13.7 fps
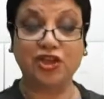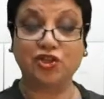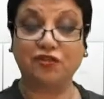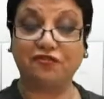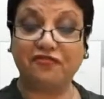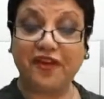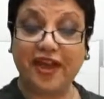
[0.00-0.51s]

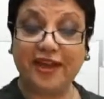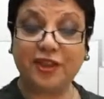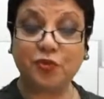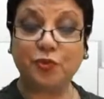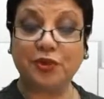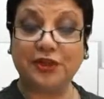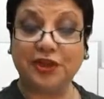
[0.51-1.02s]
to
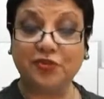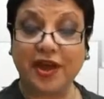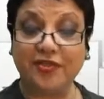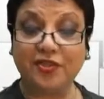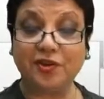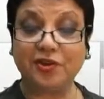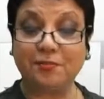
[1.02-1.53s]
faithfully
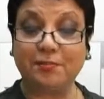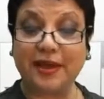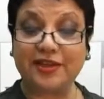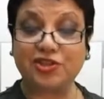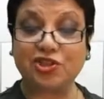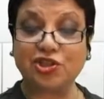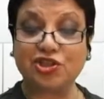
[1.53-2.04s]
render the
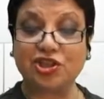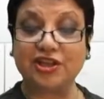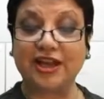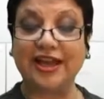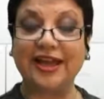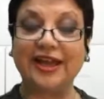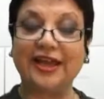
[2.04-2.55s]
message in
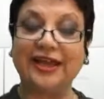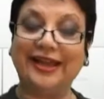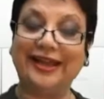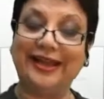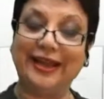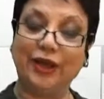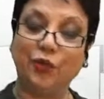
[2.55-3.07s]
a
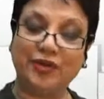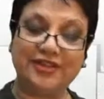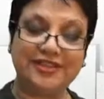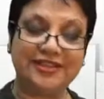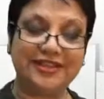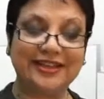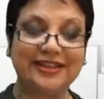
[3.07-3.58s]

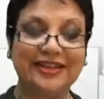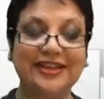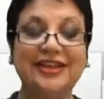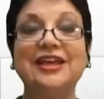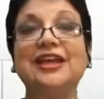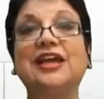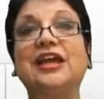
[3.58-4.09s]

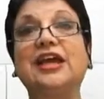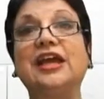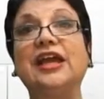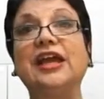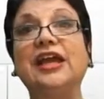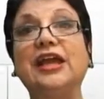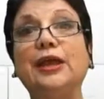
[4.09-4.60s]
linguistically,
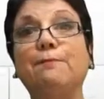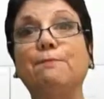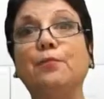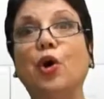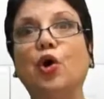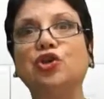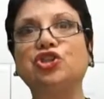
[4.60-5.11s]

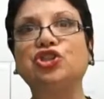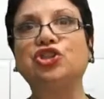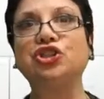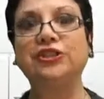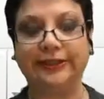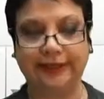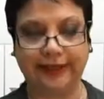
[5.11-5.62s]

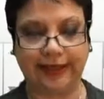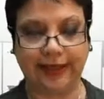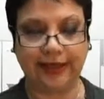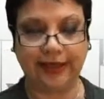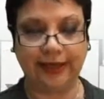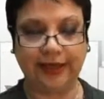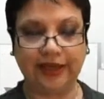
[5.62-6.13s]

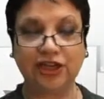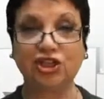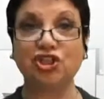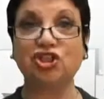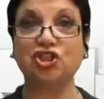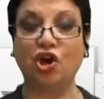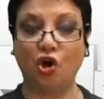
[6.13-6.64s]
emotionally,
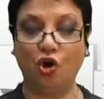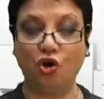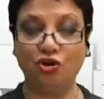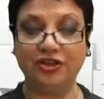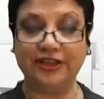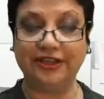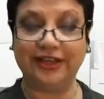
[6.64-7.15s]

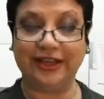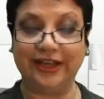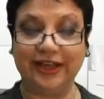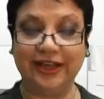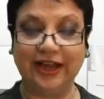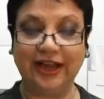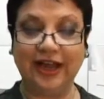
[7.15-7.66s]

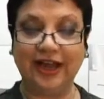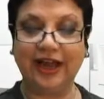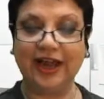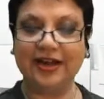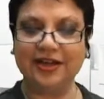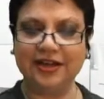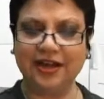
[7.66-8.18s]
tonally,
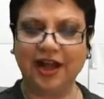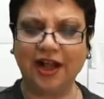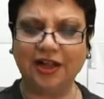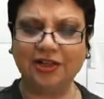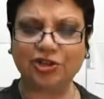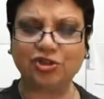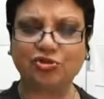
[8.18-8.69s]
and
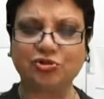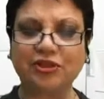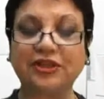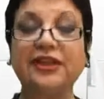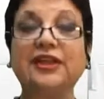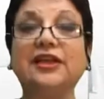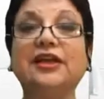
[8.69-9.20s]

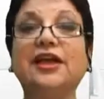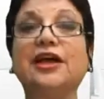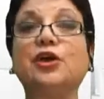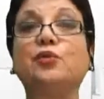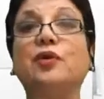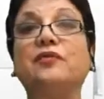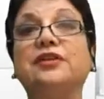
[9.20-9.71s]
culturally
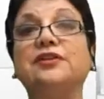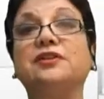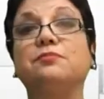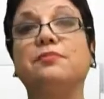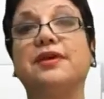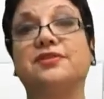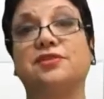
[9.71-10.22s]

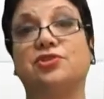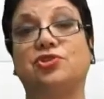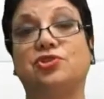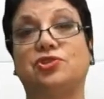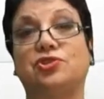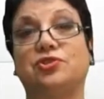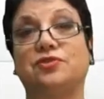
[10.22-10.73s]
equivalent
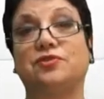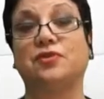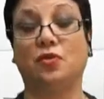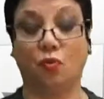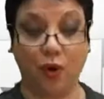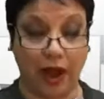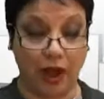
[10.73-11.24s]
message.
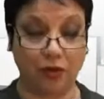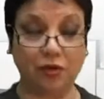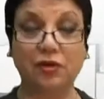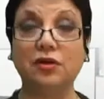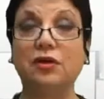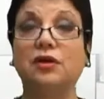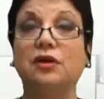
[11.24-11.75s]
Wow.
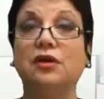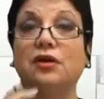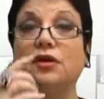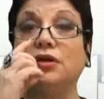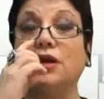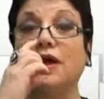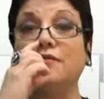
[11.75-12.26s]

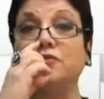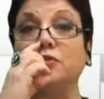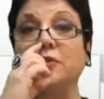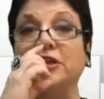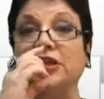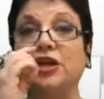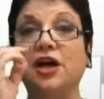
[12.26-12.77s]
You have
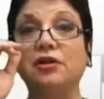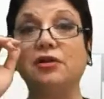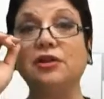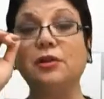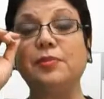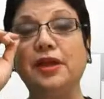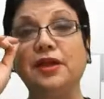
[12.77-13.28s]
to not
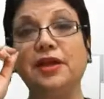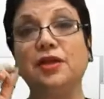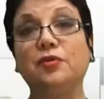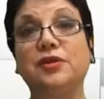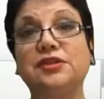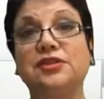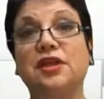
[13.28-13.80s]
only be a
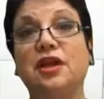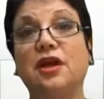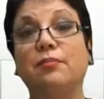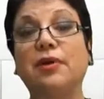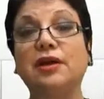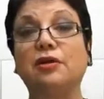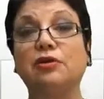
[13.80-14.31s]
linguist,
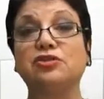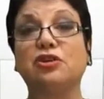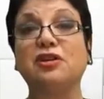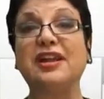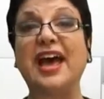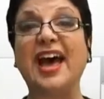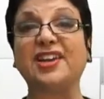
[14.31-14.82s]
but
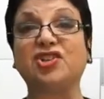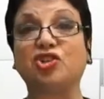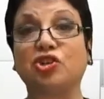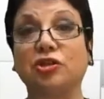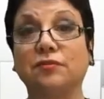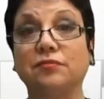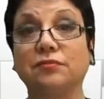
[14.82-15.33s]
also an
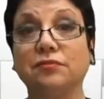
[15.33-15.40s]
actor.